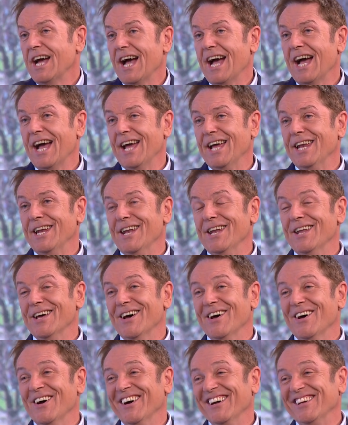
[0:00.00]
and,
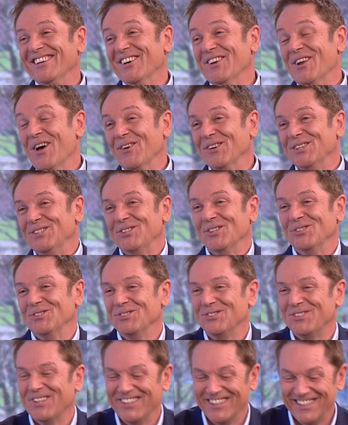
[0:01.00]
you know, it's
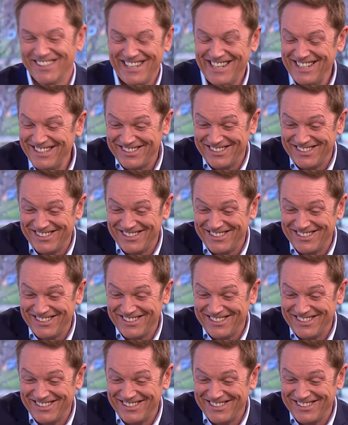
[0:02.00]
just, you